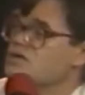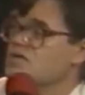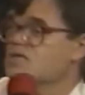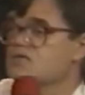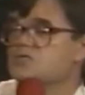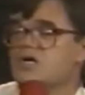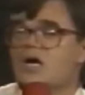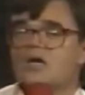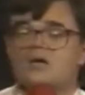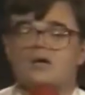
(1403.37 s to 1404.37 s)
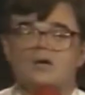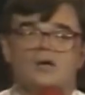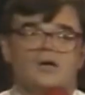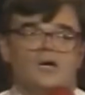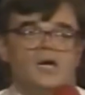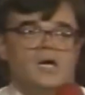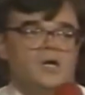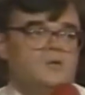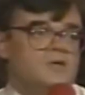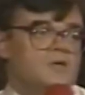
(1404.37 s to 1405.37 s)
get in the chair,
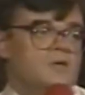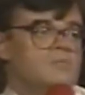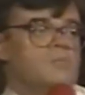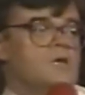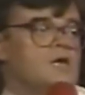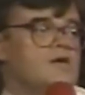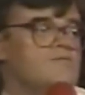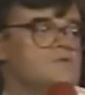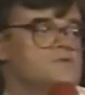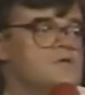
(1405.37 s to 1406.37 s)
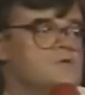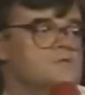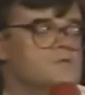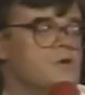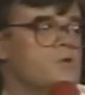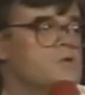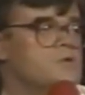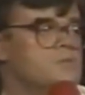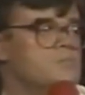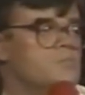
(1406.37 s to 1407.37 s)
and have his ears
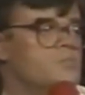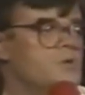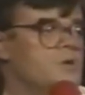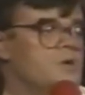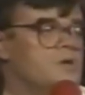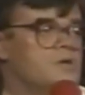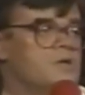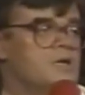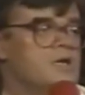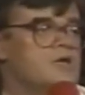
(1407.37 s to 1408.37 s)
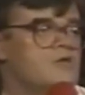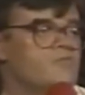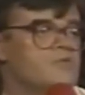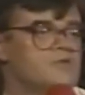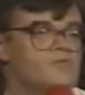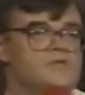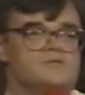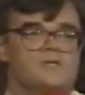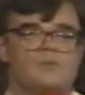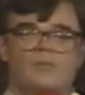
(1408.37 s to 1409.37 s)
lowered and get an earful of
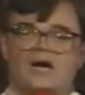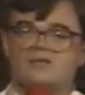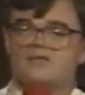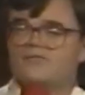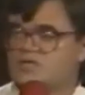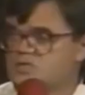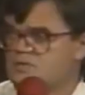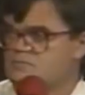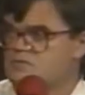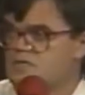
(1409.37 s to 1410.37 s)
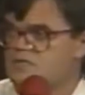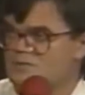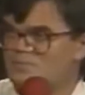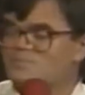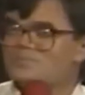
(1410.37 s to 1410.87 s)
wisdom about the fishing season.